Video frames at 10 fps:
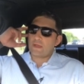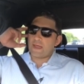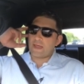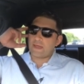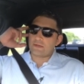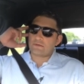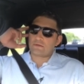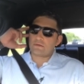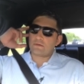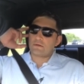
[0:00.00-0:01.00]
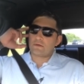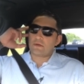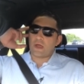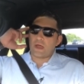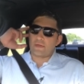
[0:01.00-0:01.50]
And
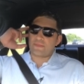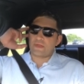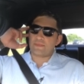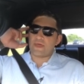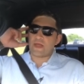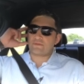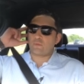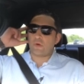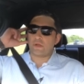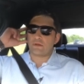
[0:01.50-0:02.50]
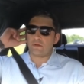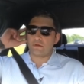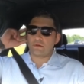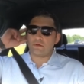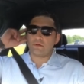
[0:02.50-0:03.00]
I think that's what
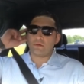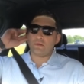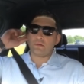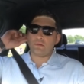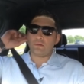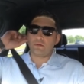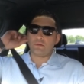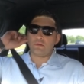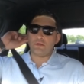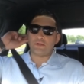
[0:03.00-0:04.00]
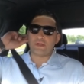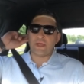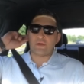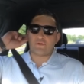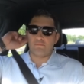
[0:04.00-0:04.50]
you
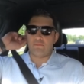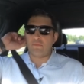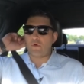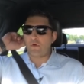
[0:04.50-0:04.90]
take from